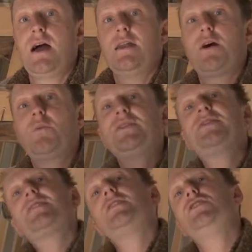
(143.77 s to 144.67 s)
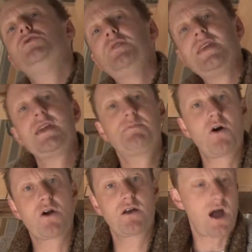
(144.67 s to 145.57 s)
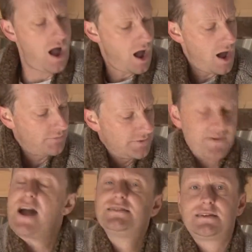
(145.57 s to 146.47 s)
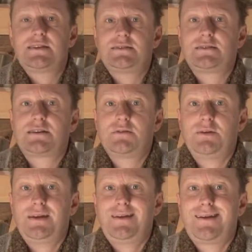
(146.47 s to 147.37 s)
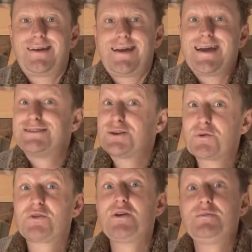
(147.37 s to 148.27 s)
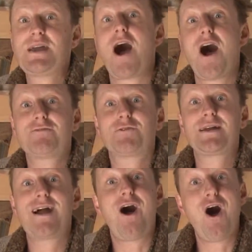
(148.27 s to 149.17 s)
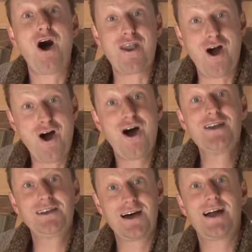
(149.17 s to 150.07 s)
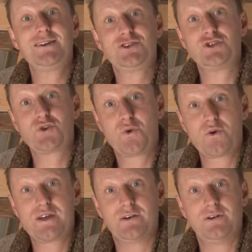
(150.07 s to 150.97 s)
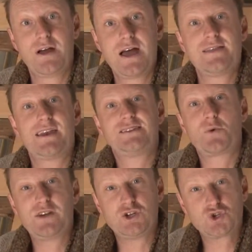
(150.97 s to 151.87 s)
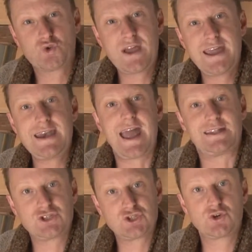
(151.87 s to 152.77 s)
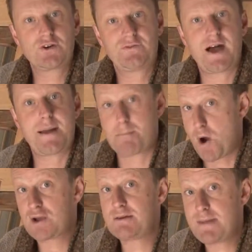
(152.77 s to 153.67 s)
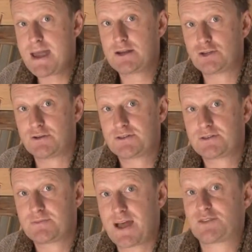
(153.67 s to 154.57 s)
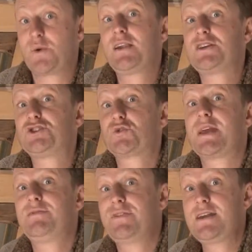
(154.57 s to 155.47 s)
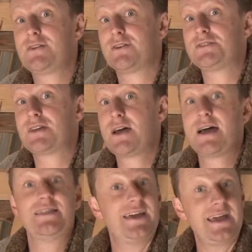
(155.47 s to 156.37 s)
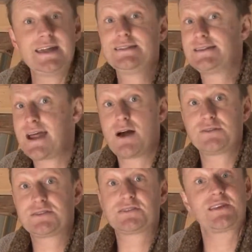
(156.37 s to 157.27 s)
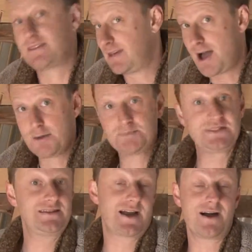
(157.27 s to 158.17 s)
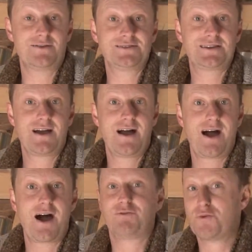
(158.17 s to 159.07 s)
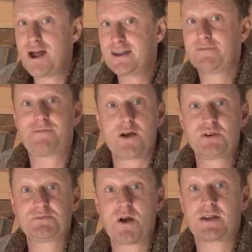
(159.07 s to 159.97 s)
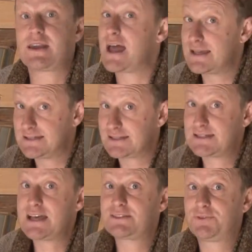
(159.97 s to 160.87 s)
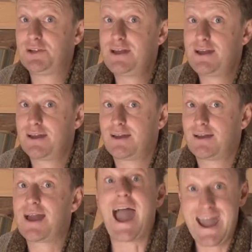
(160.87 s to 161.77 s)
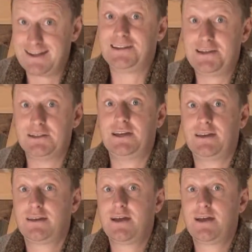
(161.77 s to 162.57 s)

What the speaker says: Now, what the unique part of revising this is going to be is that we're going to be offering an online tutorial that is going to train and certify market managers as well as train vendors the ins and outs, the ups and downs of running a farmer's market successfully and legally.